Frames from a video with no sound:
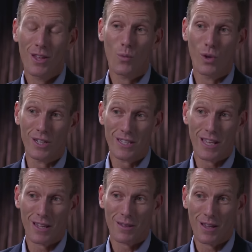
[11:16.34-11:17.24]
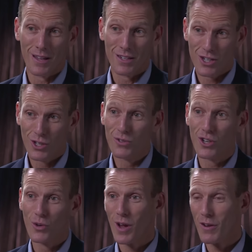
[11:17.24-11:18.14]
willing to take
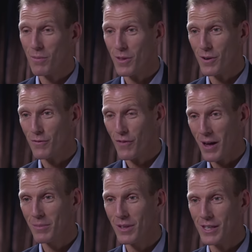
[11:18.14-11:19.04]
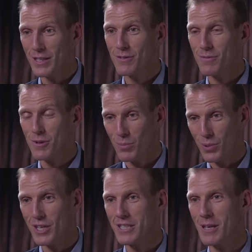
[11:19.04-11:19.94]
children away from their families to
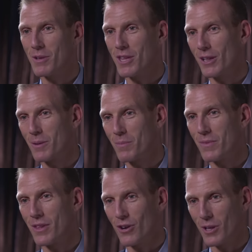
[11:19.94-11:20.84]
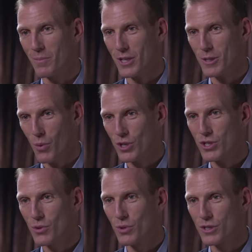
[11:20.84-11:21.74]
place them in their Olympic sports
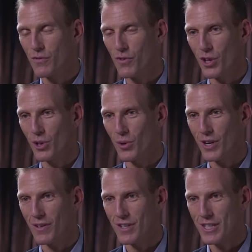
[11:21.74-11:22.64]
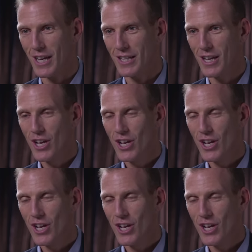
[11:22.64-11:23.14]
schools for the glory of the state.